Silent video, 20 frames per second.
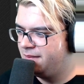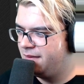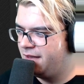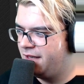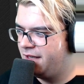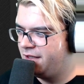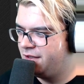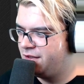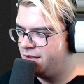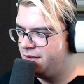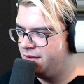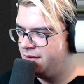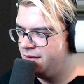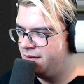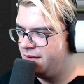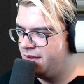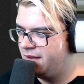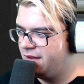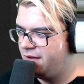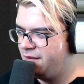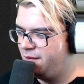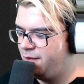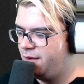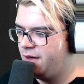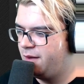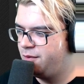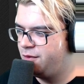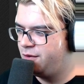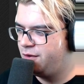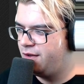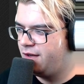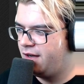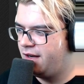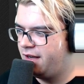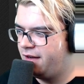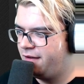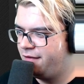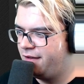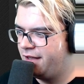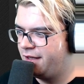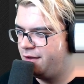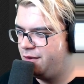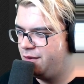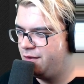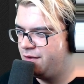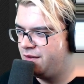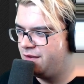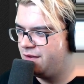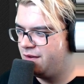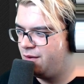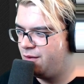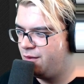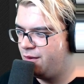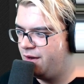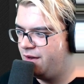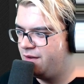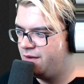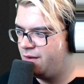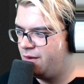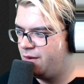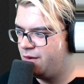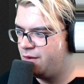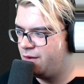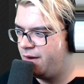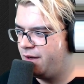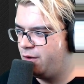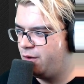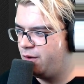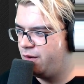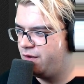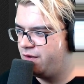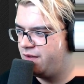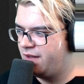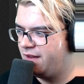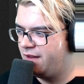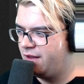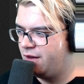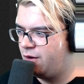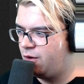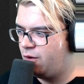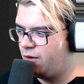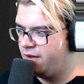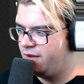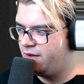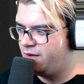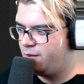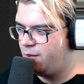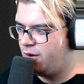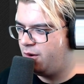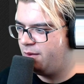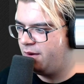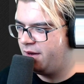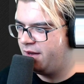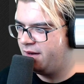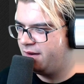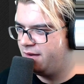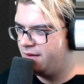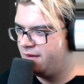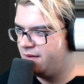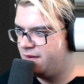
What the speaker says: Asian and Give Me Up should not have like deuces and threes. Also, I don't understand the call in the small blind.